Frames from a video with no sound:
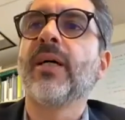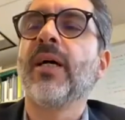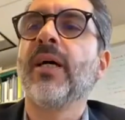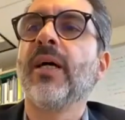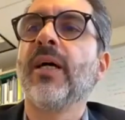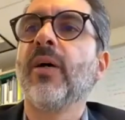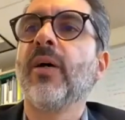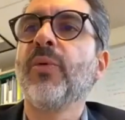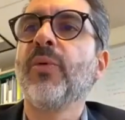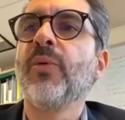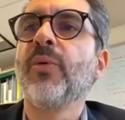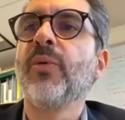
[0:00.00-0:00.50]

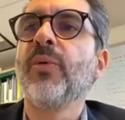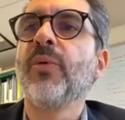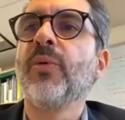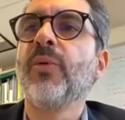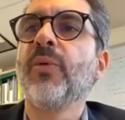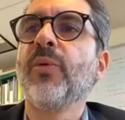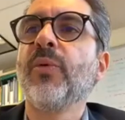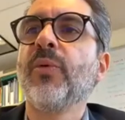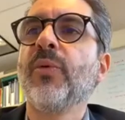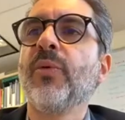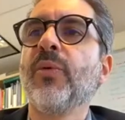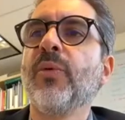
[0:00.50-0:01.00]
uh, we are
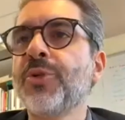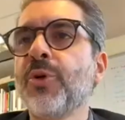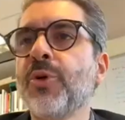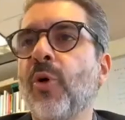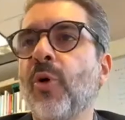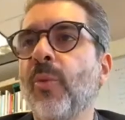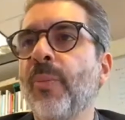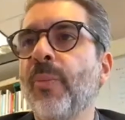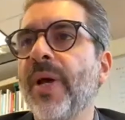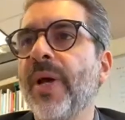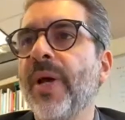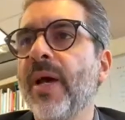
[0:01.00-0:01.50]
able to
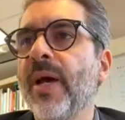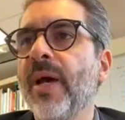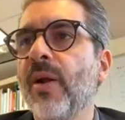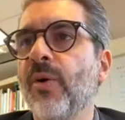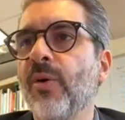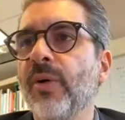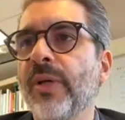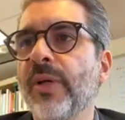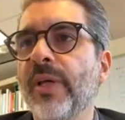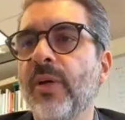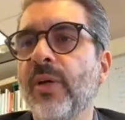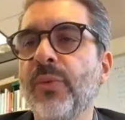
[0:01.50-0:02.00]
compare,
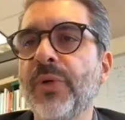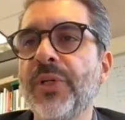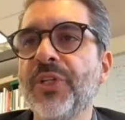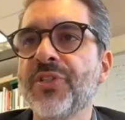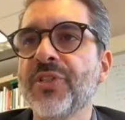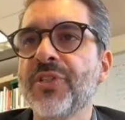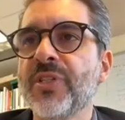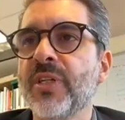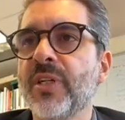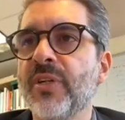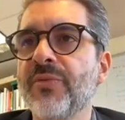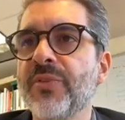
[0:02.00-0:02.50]
okay, which
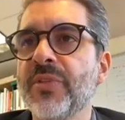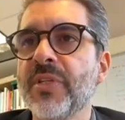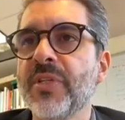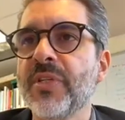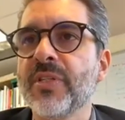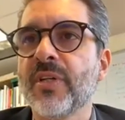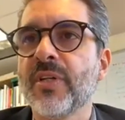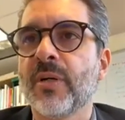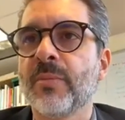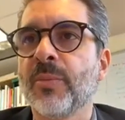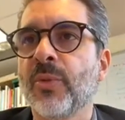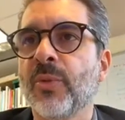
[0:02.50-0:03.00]

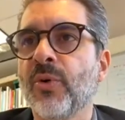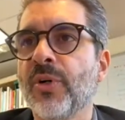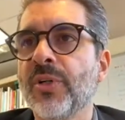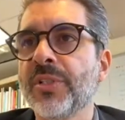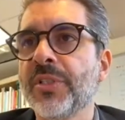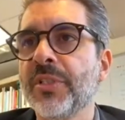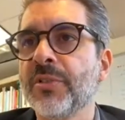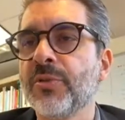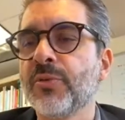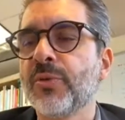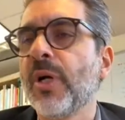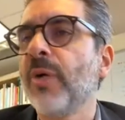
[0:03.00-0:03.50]
services are more
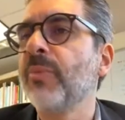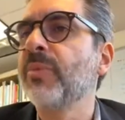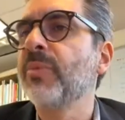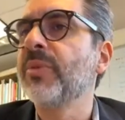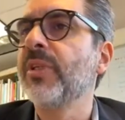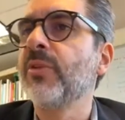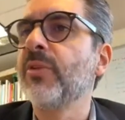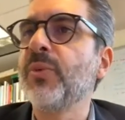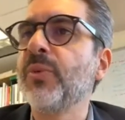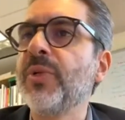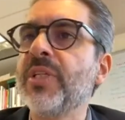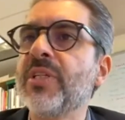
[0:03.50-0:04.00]

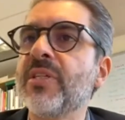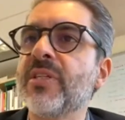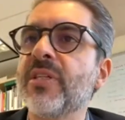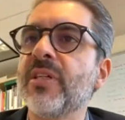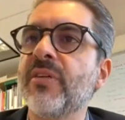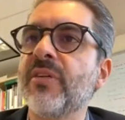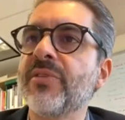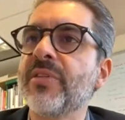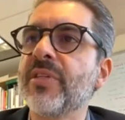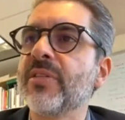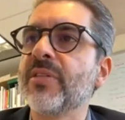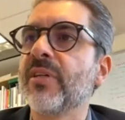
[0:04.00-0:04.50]
disrupted, which
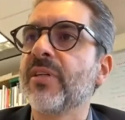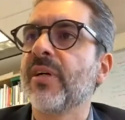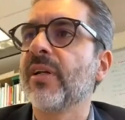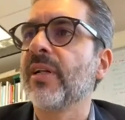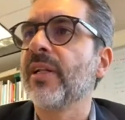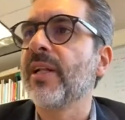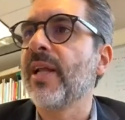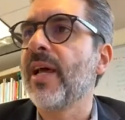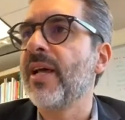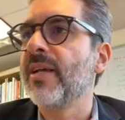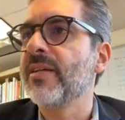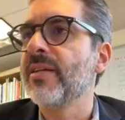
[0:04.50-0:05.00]
services are
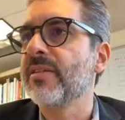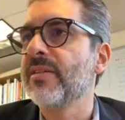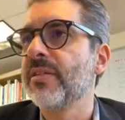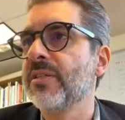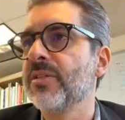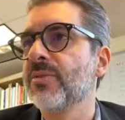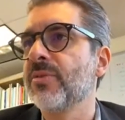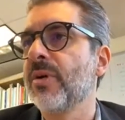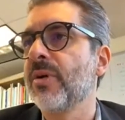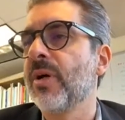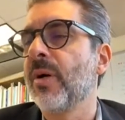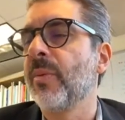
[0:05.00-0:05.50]
less
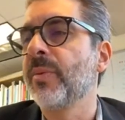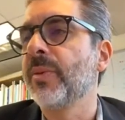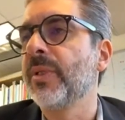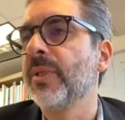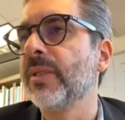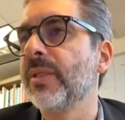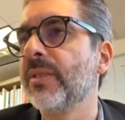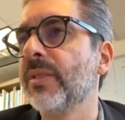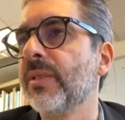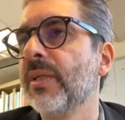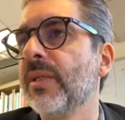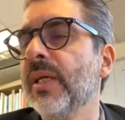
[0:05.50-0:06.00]

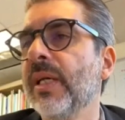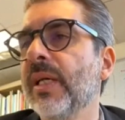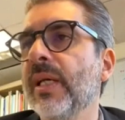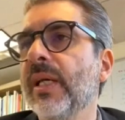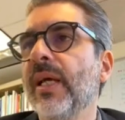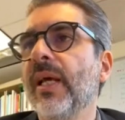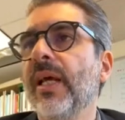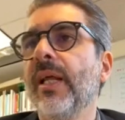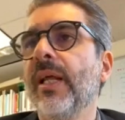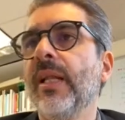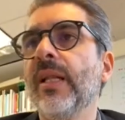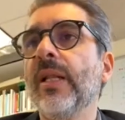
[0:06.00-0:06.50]
disrupted.
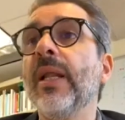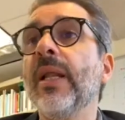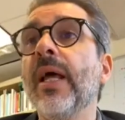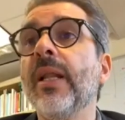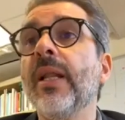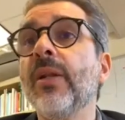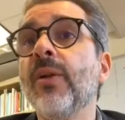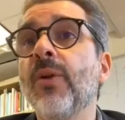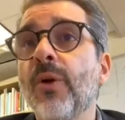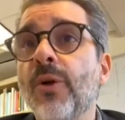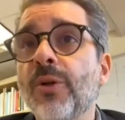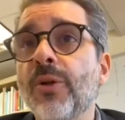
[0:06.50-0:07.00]
And,
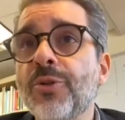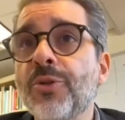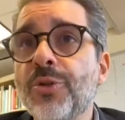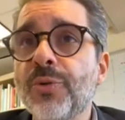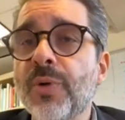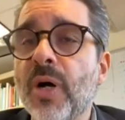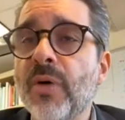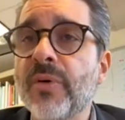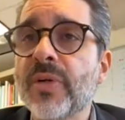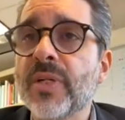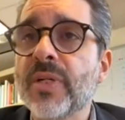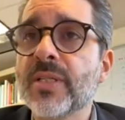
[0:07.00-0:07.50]
and not
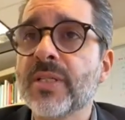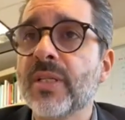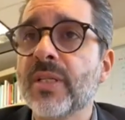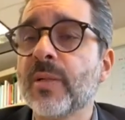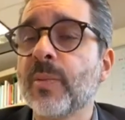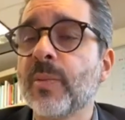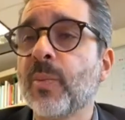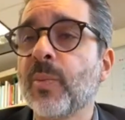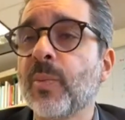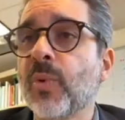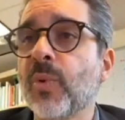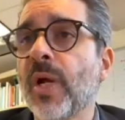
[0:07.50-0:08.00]
to our
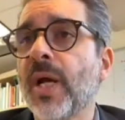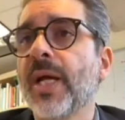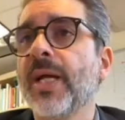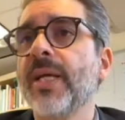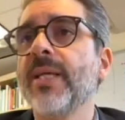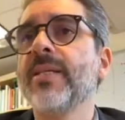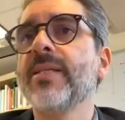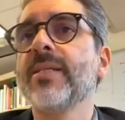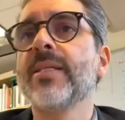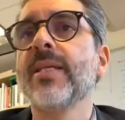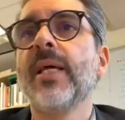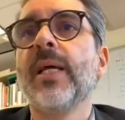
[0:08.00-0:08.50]

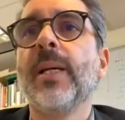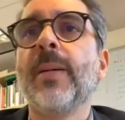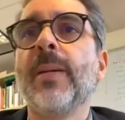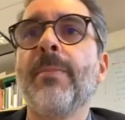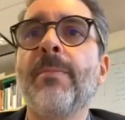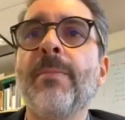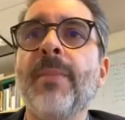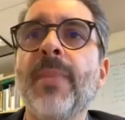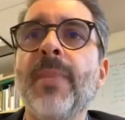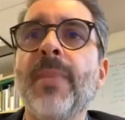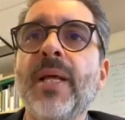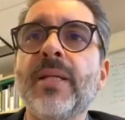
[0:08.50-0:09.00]
surprise,
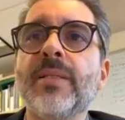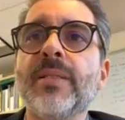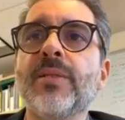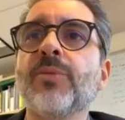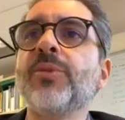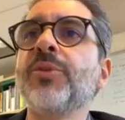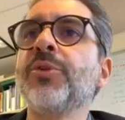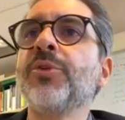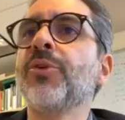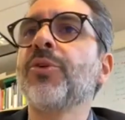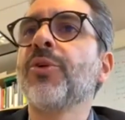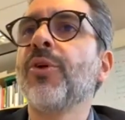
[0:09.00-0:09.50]

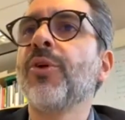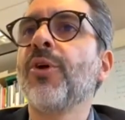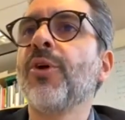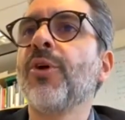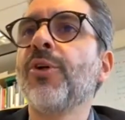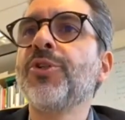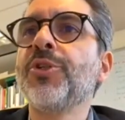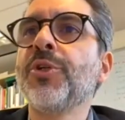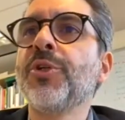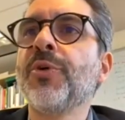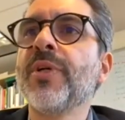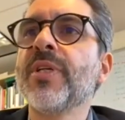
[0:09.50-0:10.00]
mental,
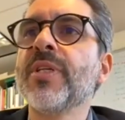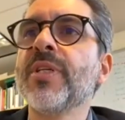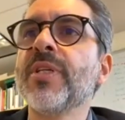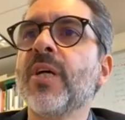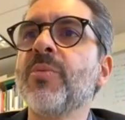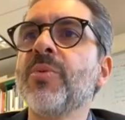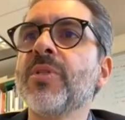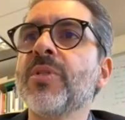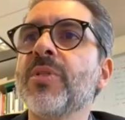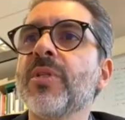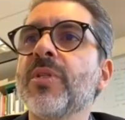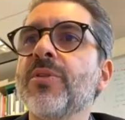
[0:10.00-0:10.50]
neurological, and
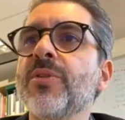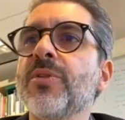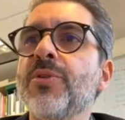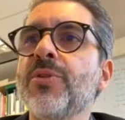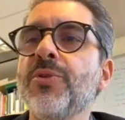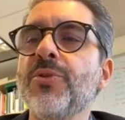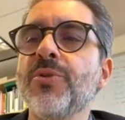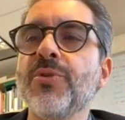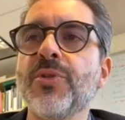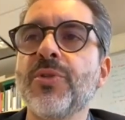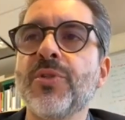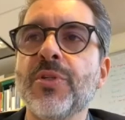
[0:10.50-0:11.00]
substance
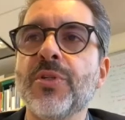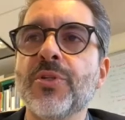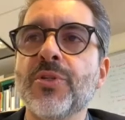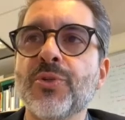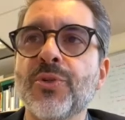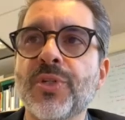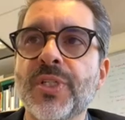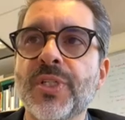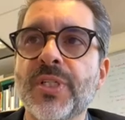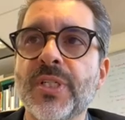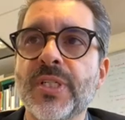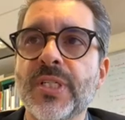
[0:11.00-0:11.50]
use
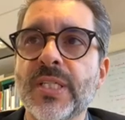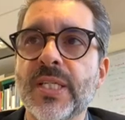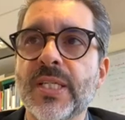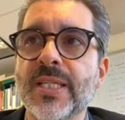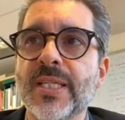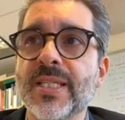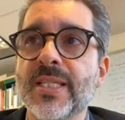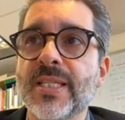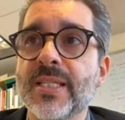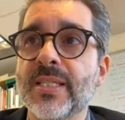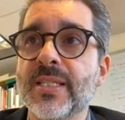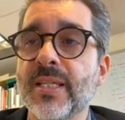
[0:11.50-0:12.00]
disorders
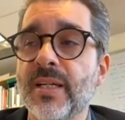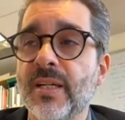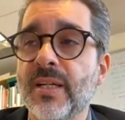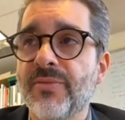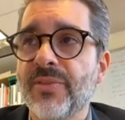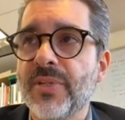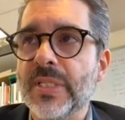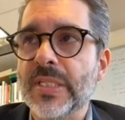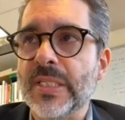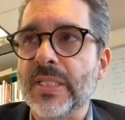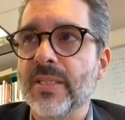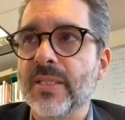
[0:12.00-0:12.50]

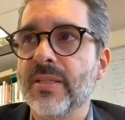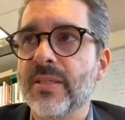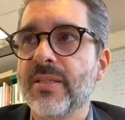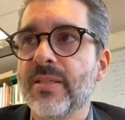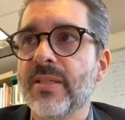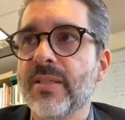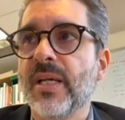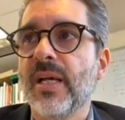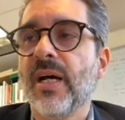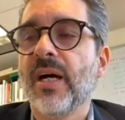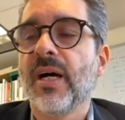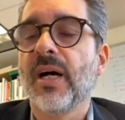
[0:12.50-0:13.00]

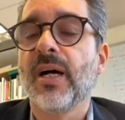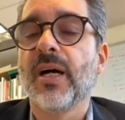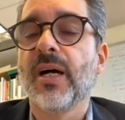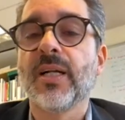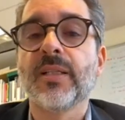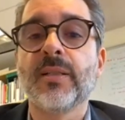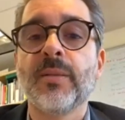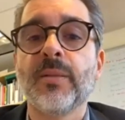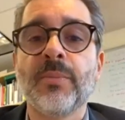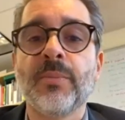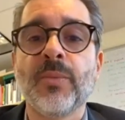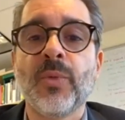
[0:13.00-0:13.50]
services are
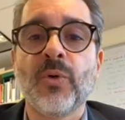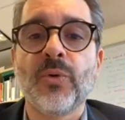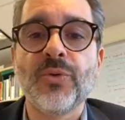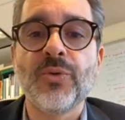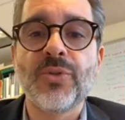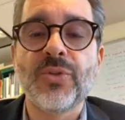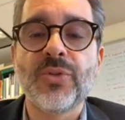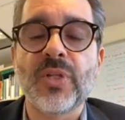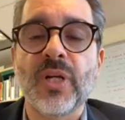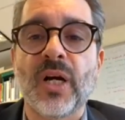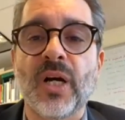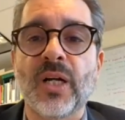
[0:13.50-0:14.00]
the
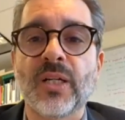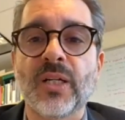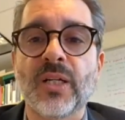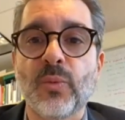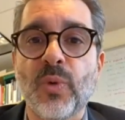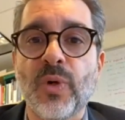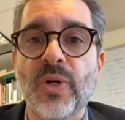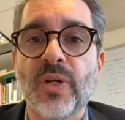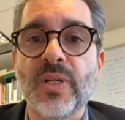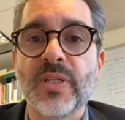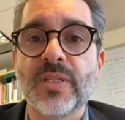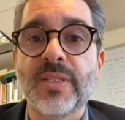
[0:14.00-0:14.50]
most are the
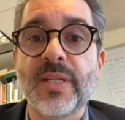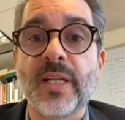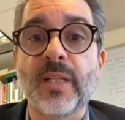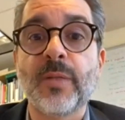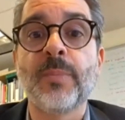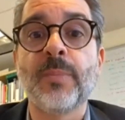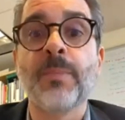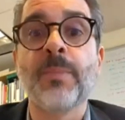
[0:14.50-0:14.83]
ones that